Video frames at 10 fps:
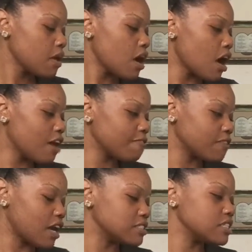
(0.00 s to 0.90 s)
Aunt
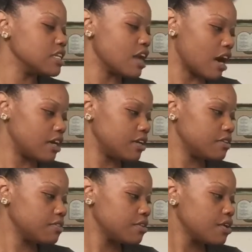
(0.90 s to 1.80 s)
Flossie nodded.
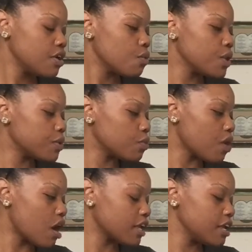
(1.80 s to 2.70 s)
We were
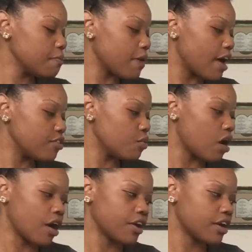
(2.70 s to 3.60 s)
walking by the
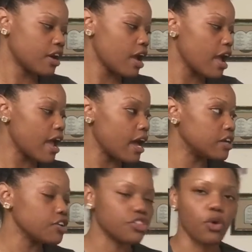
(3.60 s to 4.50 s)
water
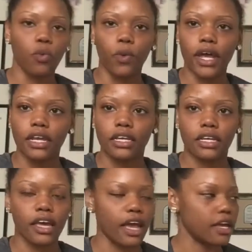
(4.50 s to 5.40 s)
and the wind
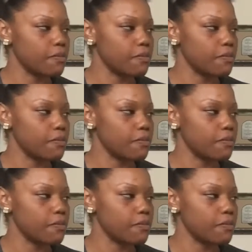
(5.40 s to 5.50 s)
came.